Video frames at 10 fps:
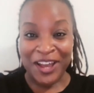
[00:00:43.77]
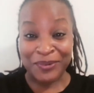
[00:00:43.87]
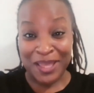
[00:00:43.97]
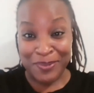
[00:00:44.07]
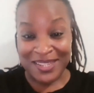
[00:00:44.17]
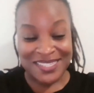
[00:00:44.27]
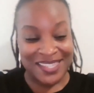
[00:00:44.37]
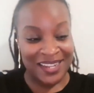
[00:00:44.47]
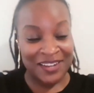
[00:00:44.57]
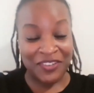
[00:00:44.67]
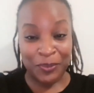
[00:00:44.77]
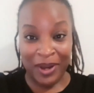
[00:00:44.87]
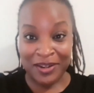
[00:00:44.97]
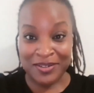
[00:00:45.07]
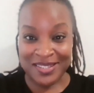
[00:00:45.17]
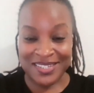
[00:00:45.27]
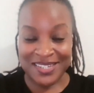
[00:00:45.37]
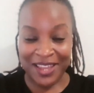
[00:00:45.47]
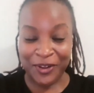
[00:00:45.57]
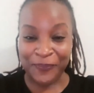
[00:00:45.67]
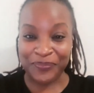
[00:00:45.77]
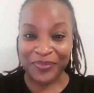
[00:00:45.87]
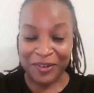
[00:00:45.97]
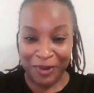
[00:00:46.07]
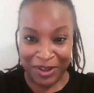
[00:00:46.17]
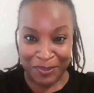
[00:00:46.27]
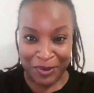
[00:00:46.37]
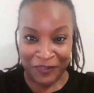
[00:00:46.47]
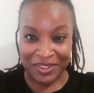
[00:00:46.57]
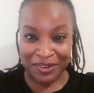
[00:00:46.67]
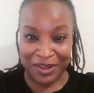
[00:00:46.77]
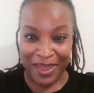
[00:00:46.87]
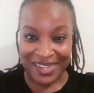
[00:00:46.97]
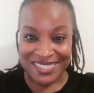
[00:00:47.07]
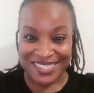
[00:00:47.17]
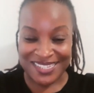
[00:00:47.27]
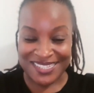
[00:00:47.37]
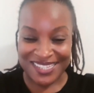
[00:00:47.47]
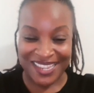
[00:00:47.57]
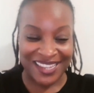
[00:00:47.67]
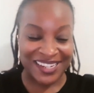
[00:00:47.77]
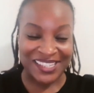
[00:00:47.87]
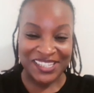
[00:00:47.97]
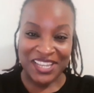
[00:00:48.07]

With that being stated, if you're brand new to the channel, welcome. Hopefully, you'll come back and see us again.